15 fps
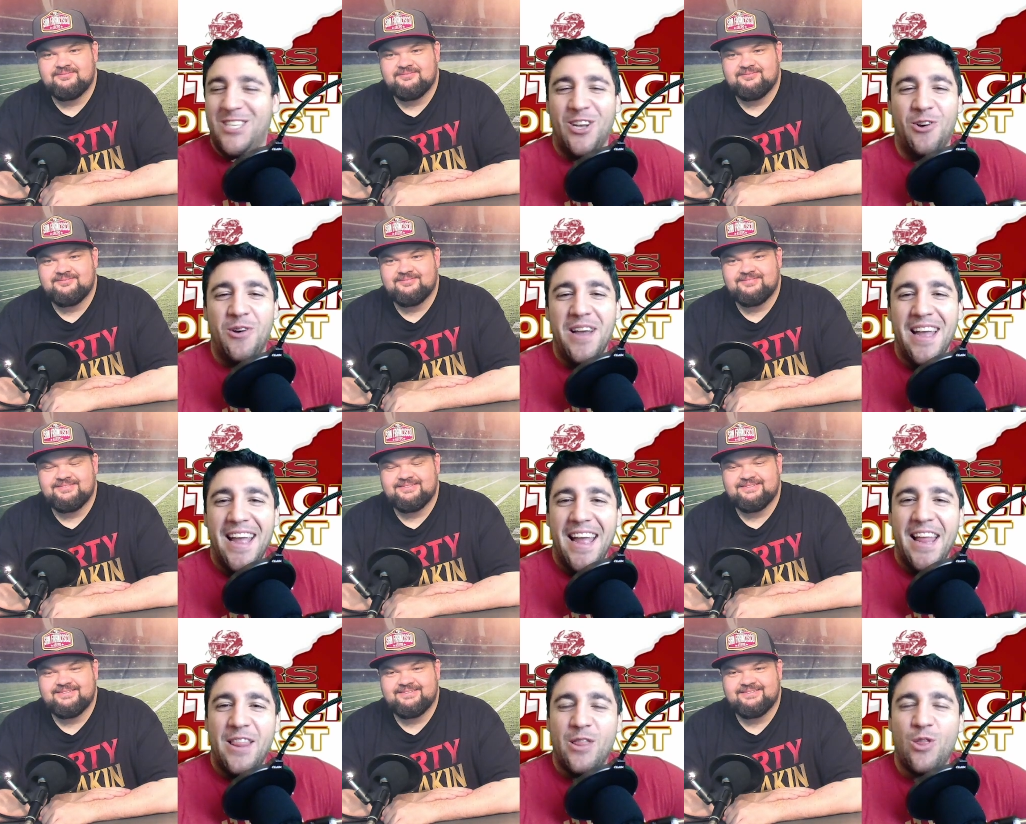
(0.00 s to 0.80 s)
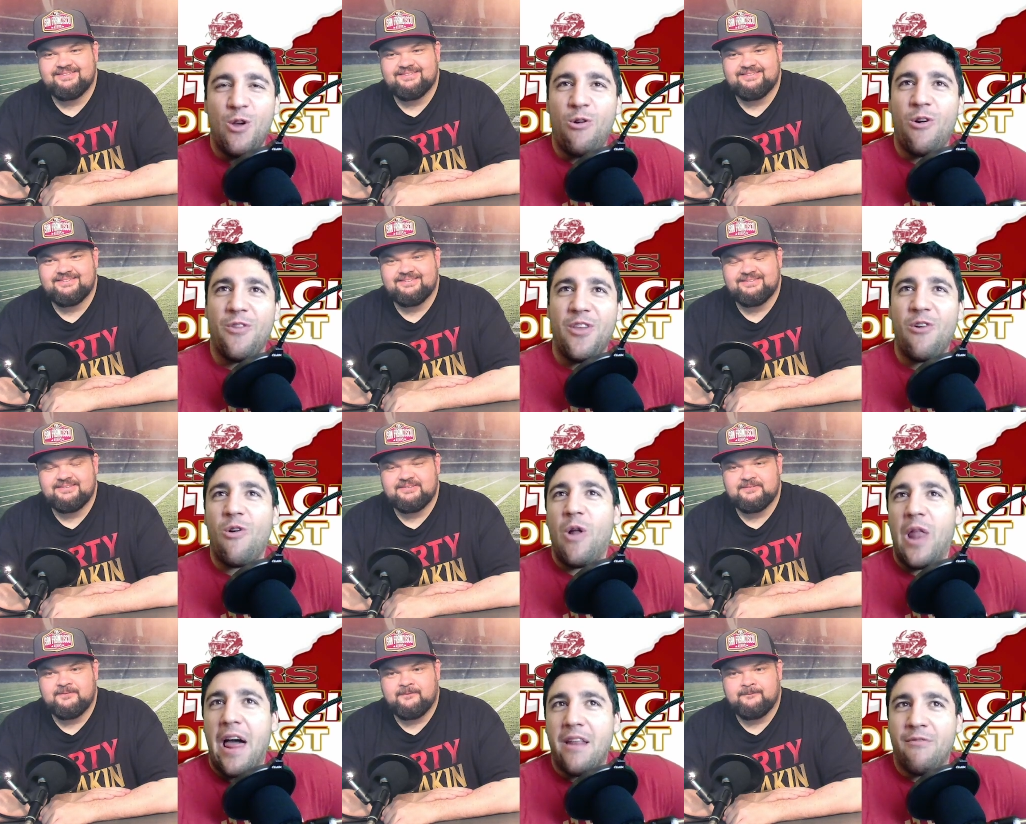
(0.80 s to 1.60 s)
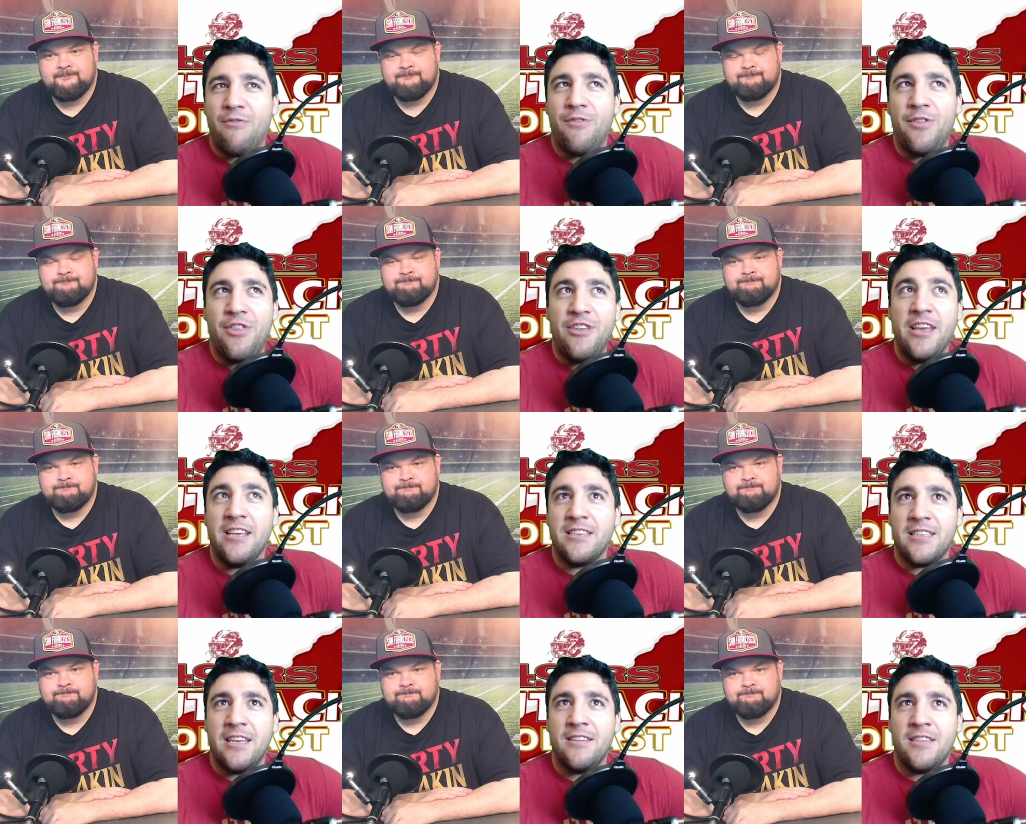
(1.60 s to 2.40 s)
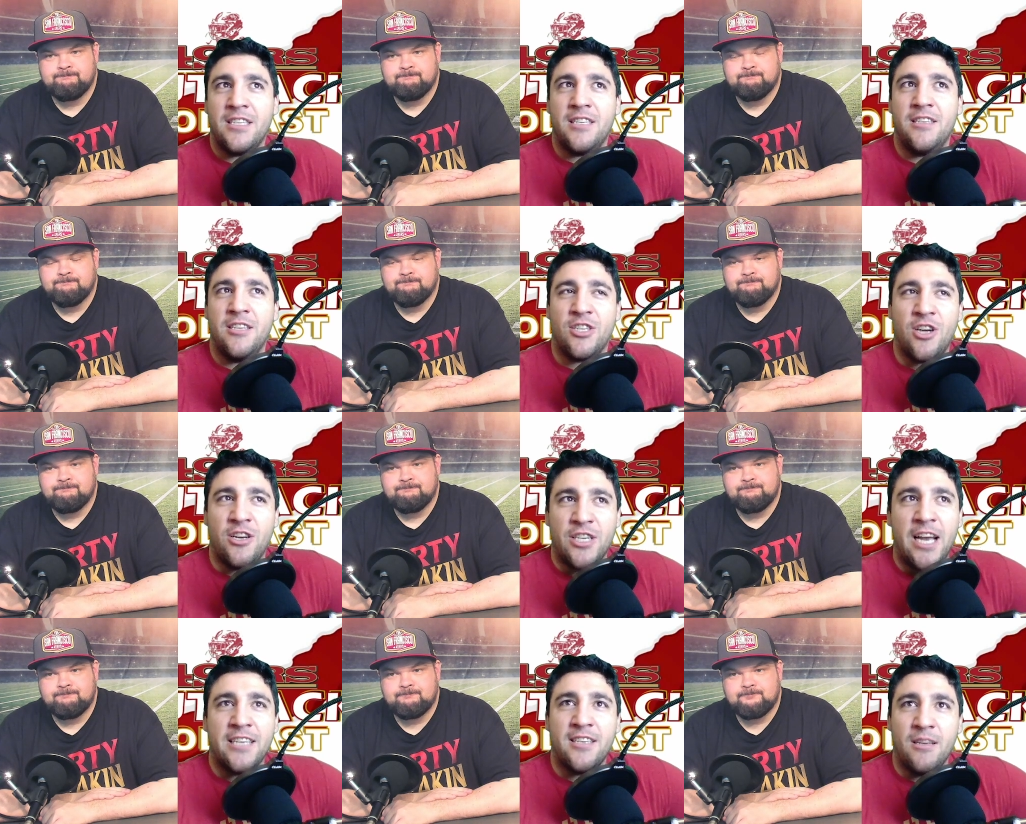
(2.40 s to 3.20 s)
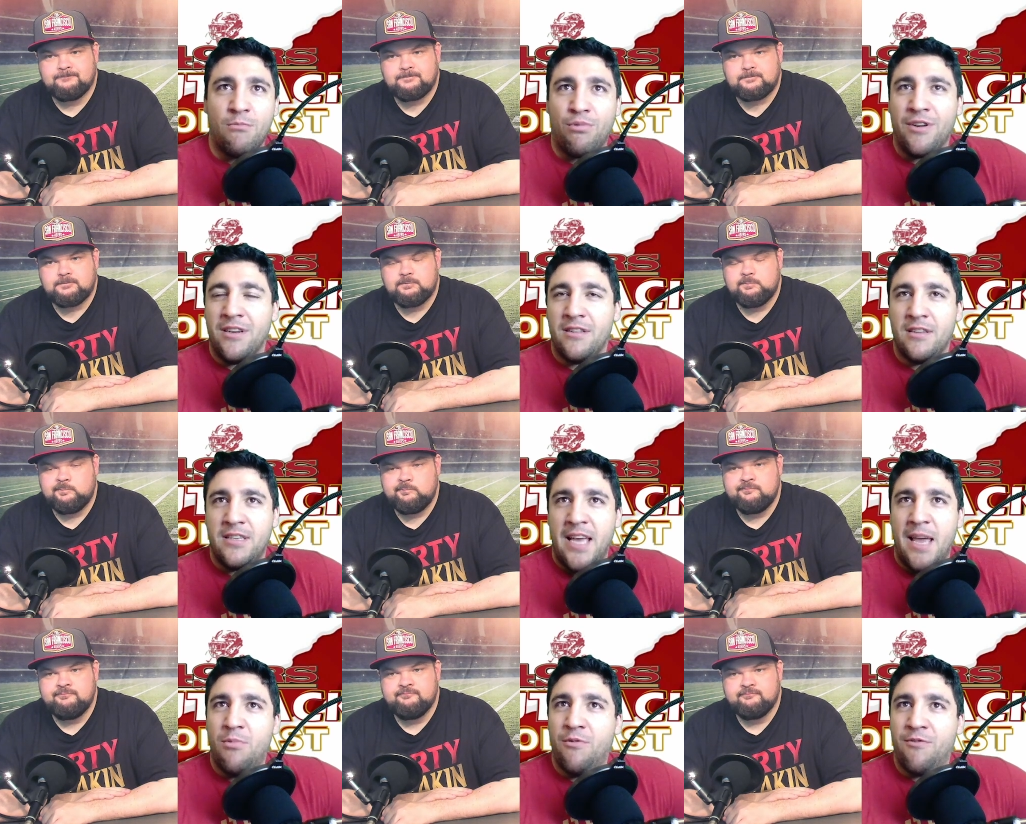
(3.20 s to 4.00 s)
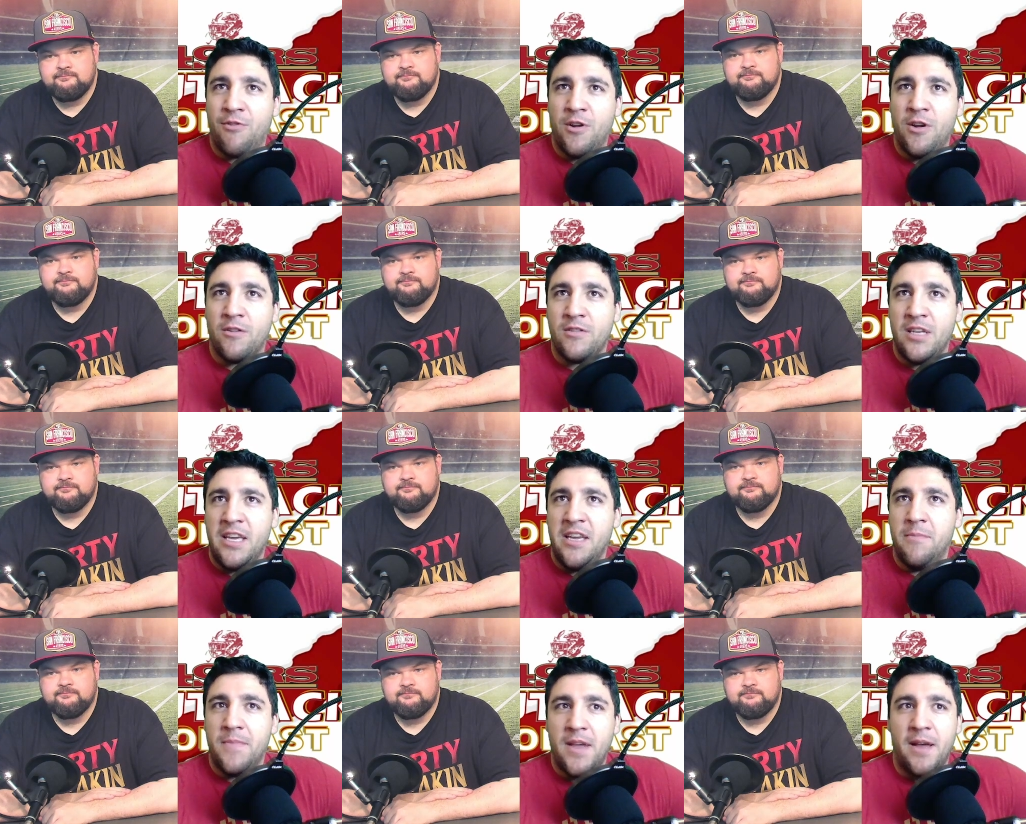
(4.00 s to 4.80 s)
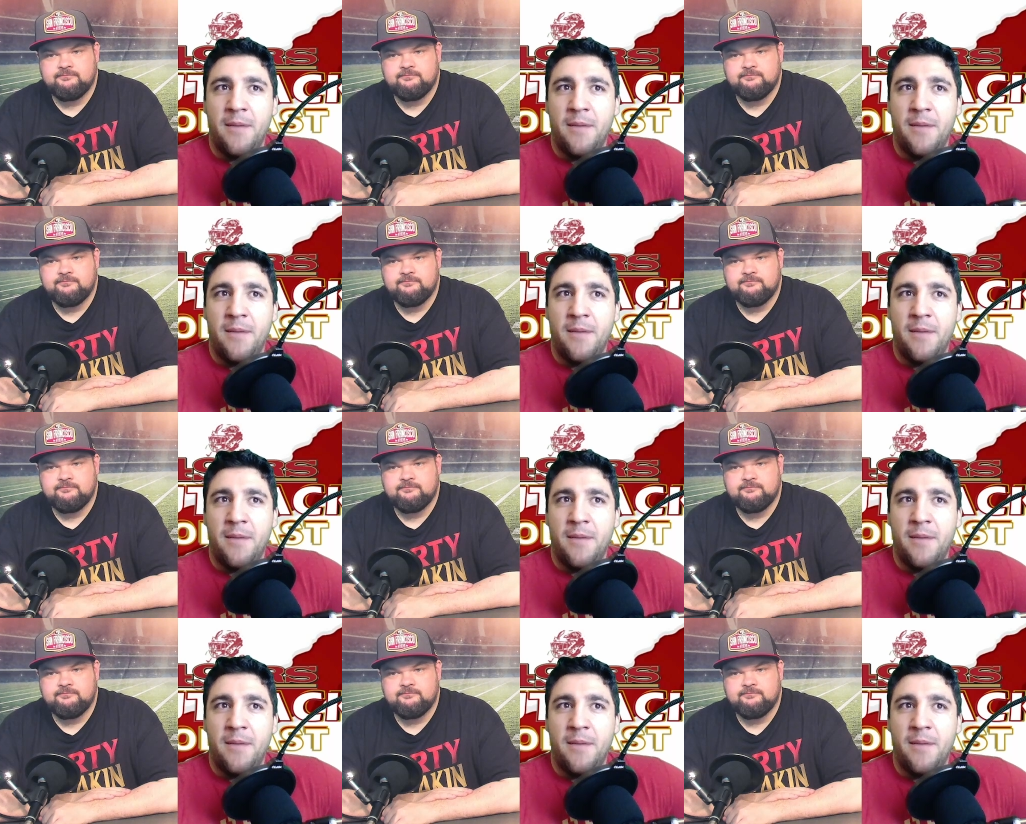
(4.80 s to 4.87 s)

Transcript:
Speaker 1: so there there are a lot of things that DeSean Jackson can bring to the table for your team.